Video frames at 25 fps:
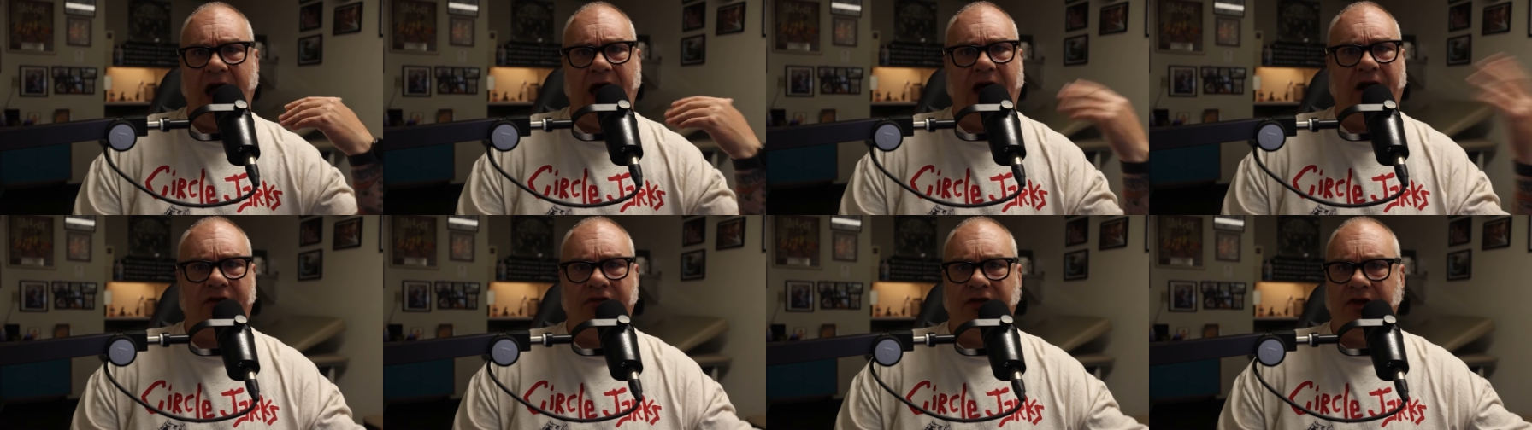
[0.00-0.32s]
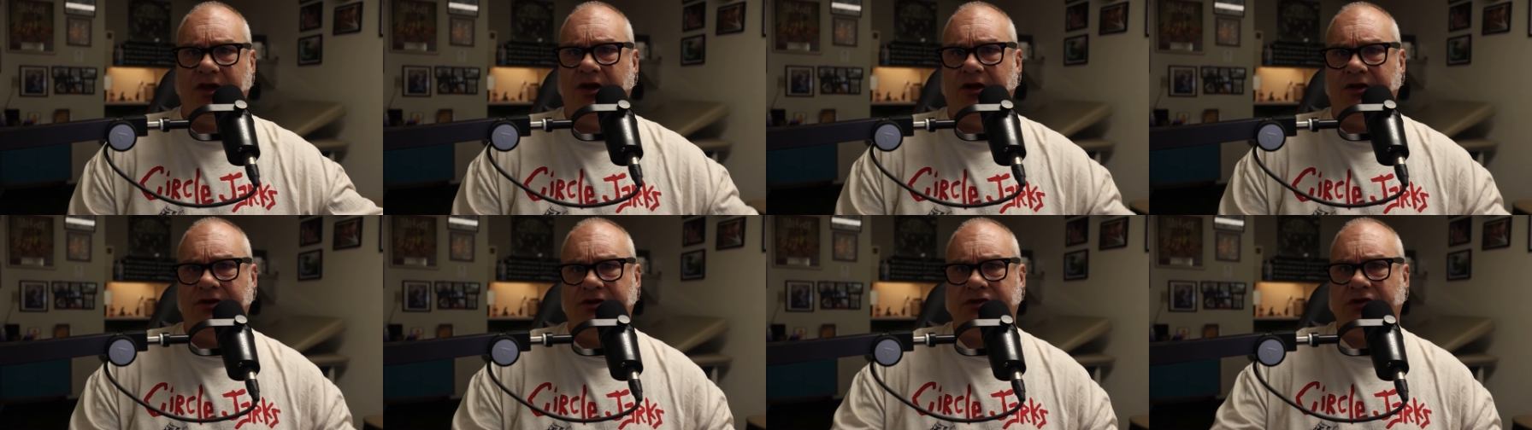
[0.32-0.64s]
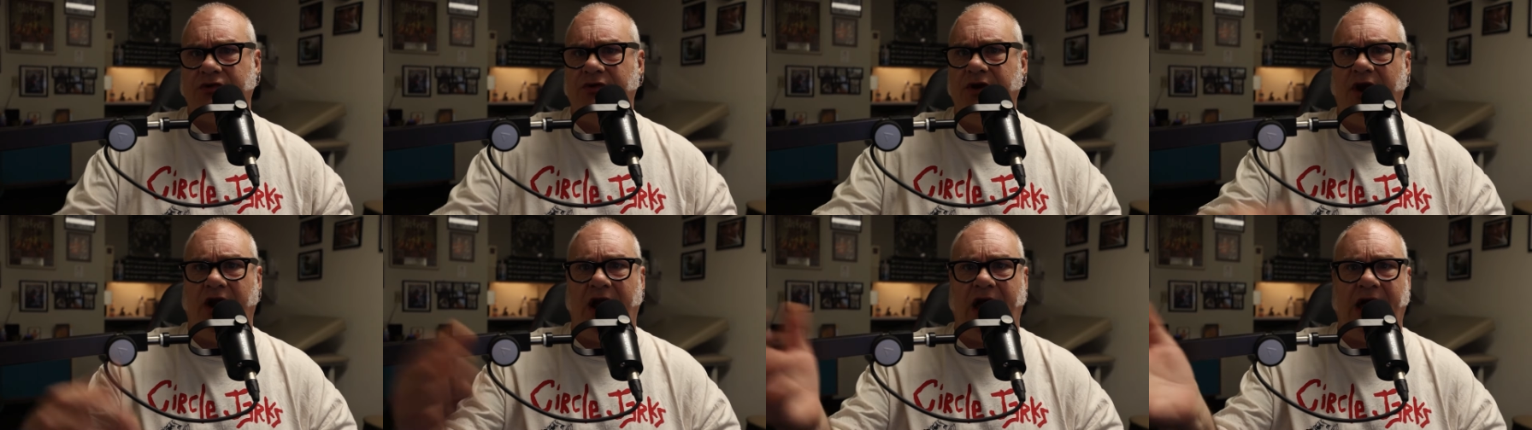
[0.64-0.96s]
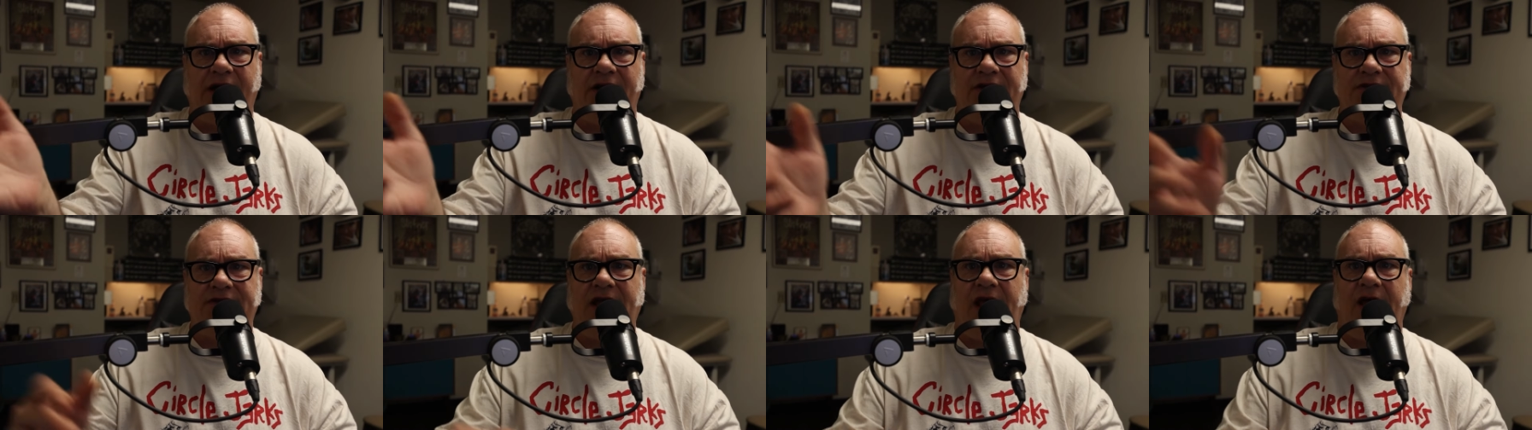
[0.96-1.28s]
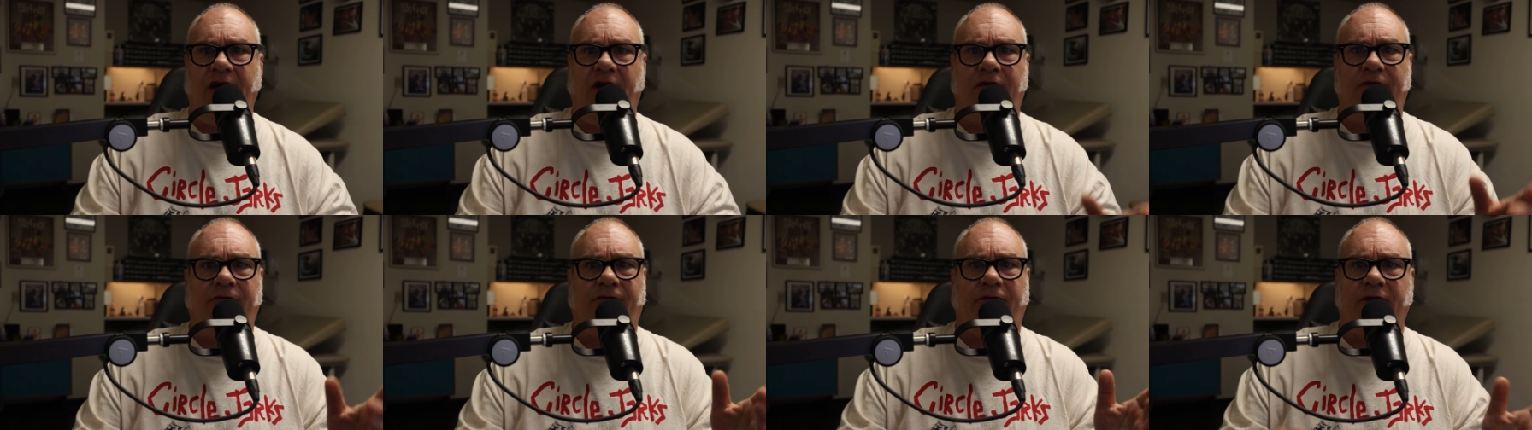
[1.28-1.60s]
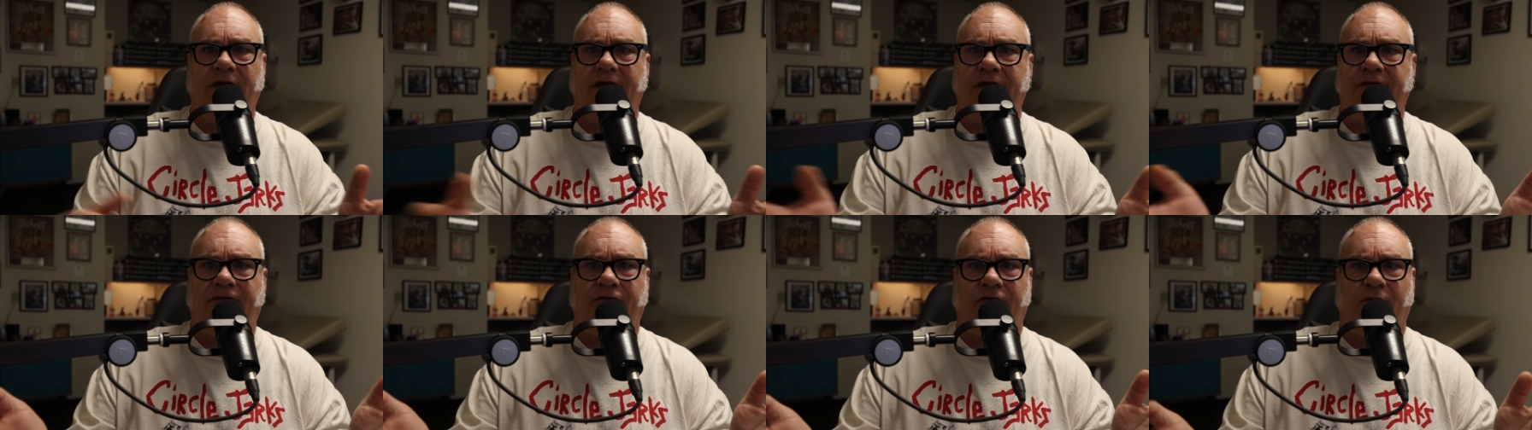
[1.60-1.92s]
out of the country or out of town
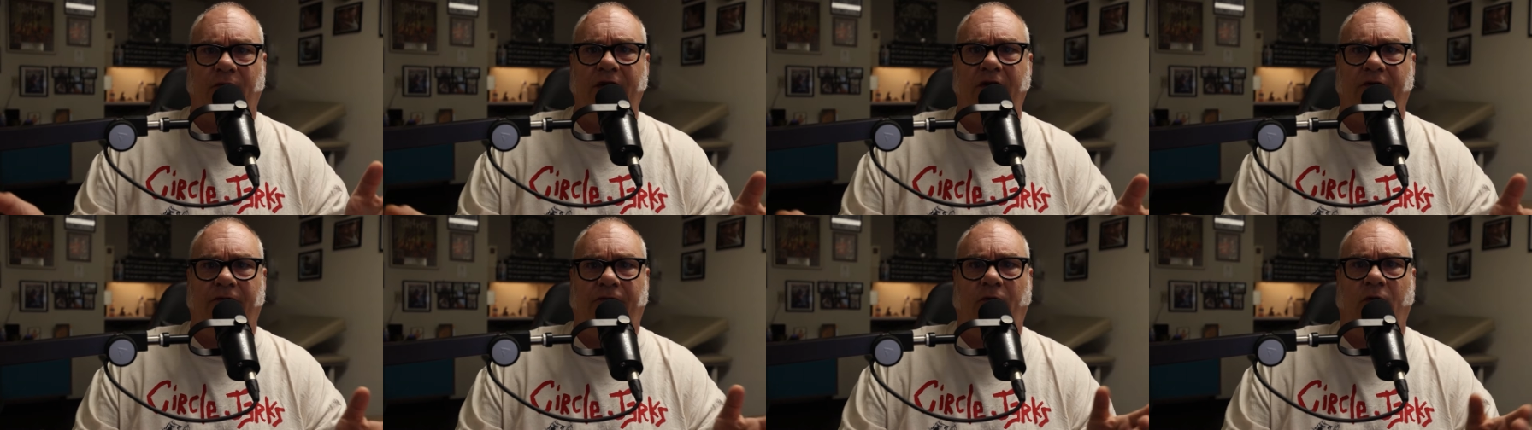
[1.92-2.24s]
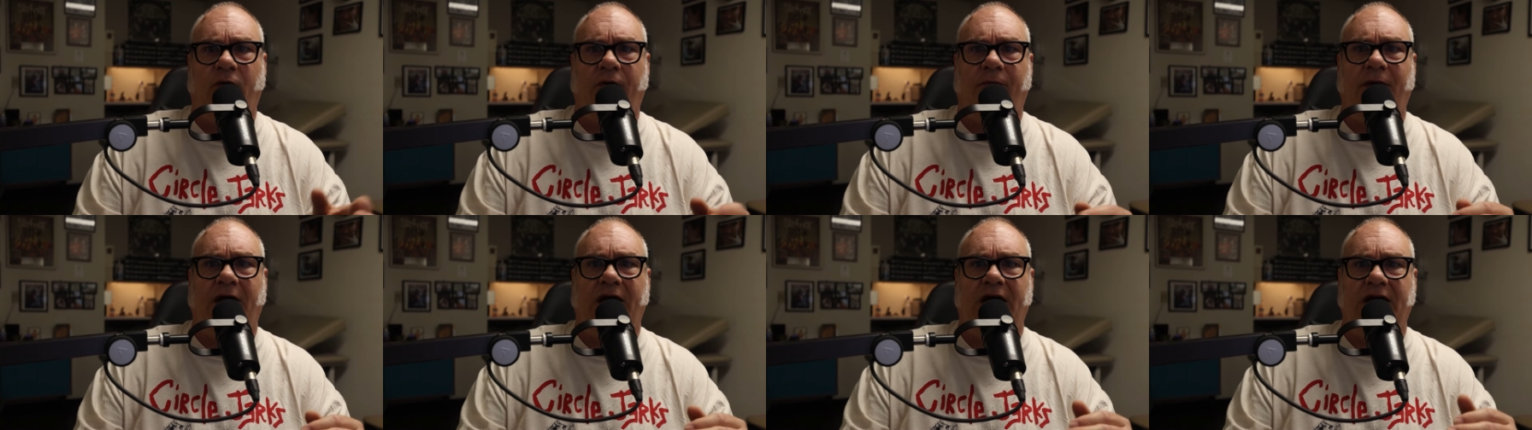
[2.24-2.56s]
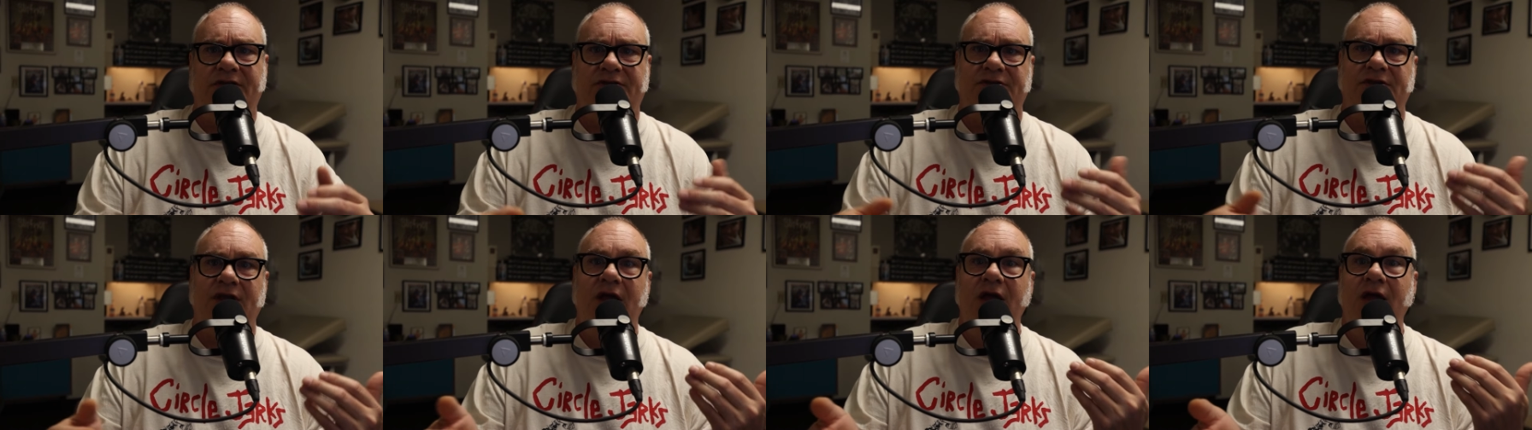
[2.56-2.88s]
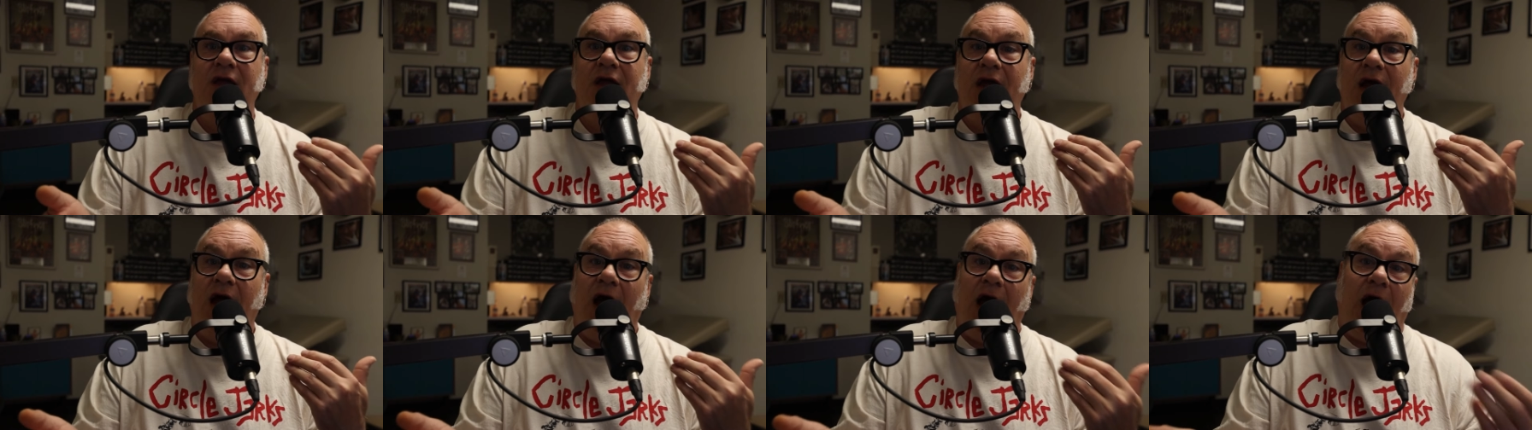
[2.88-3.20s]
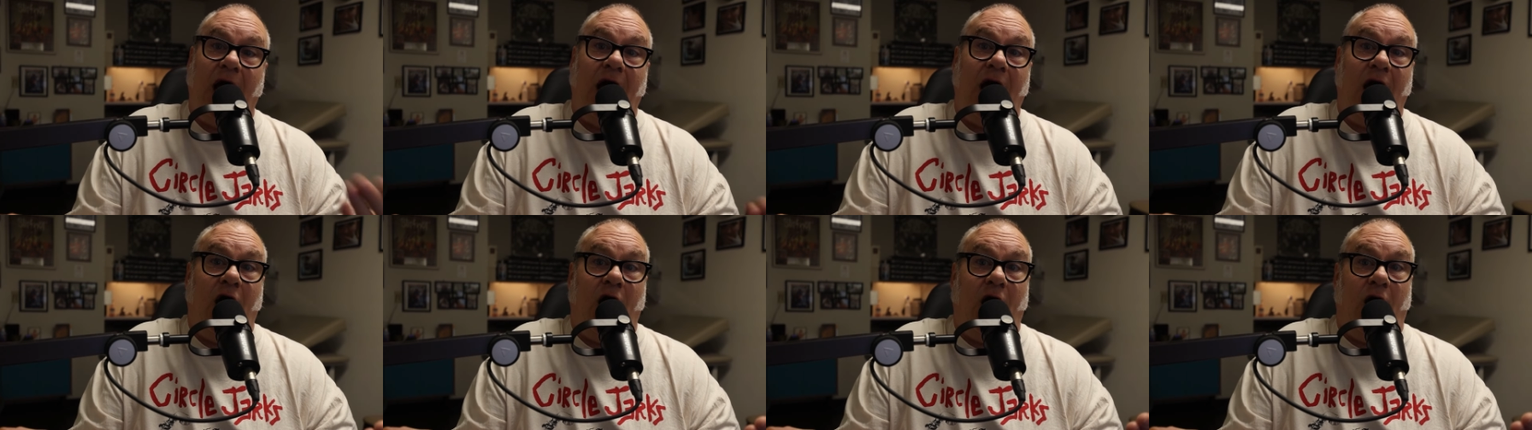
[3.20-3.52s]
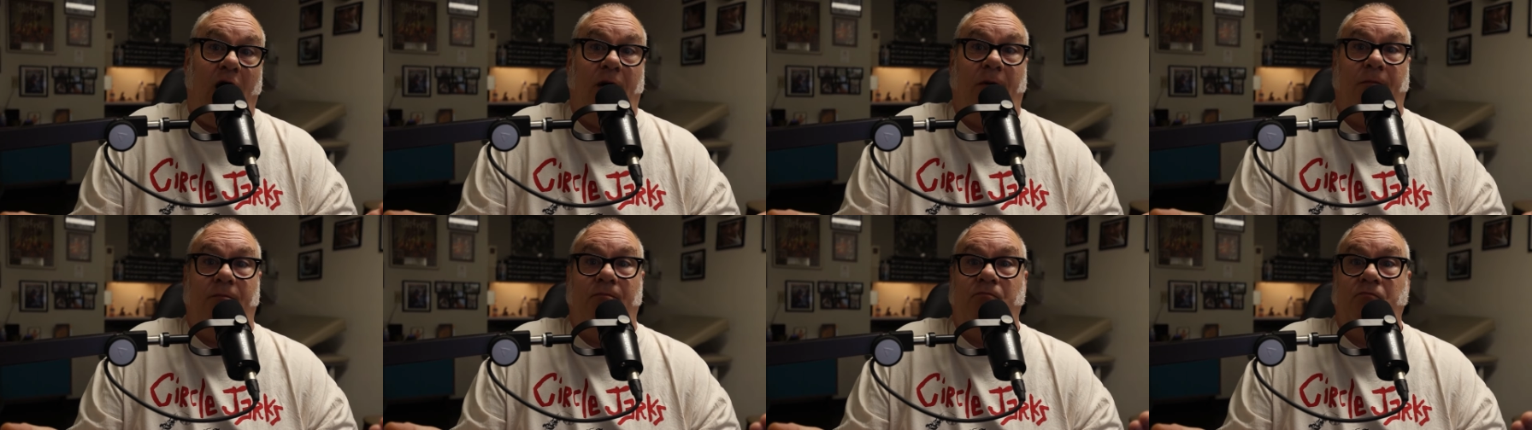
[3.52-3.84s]
for like three or four months,
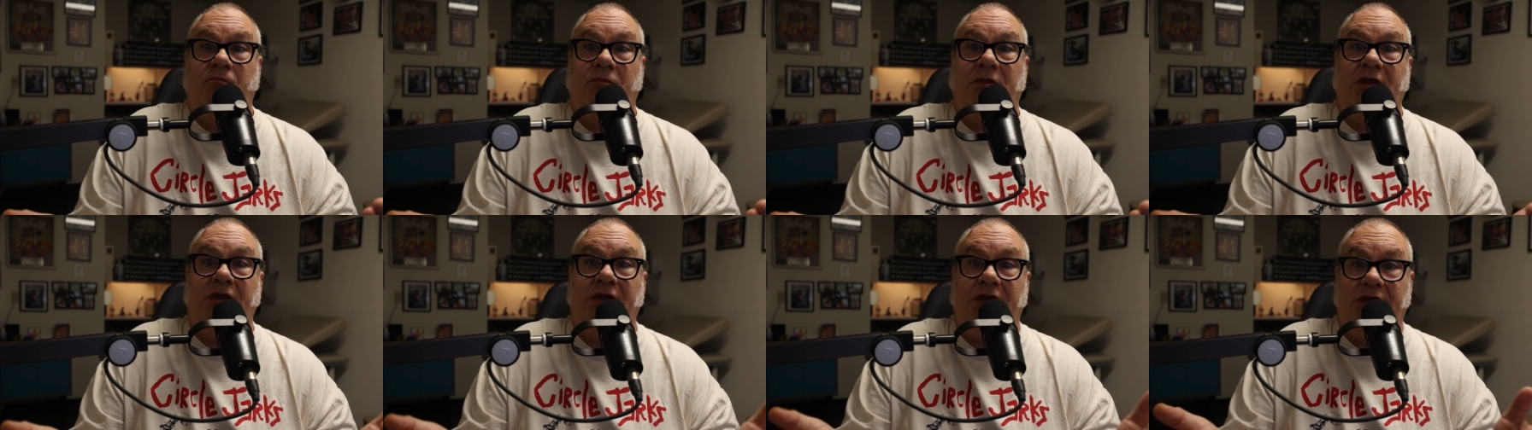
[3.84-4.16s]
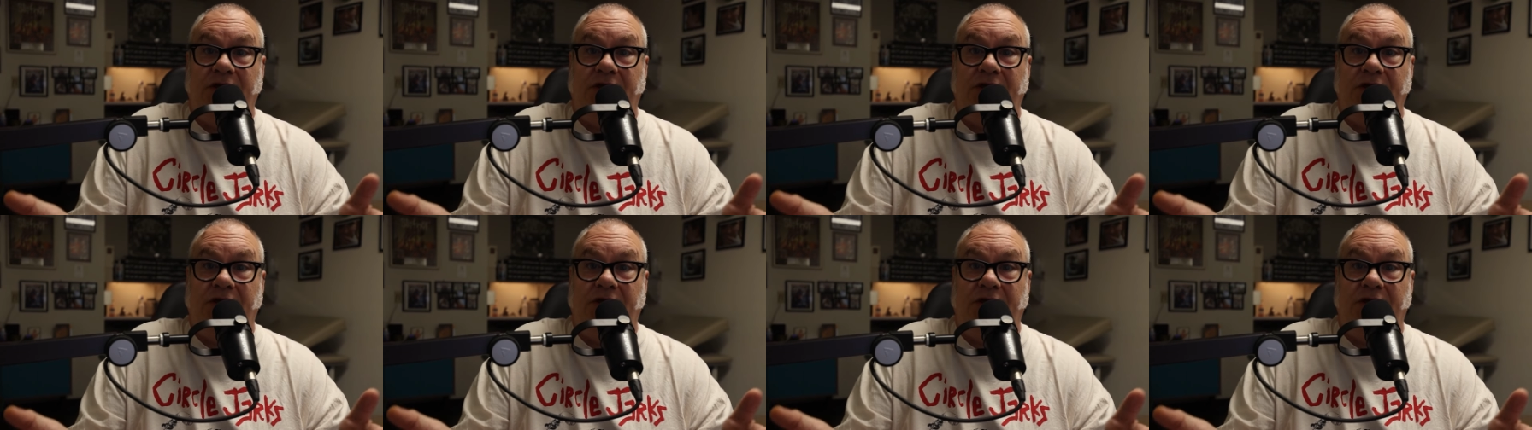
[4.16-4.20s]
um,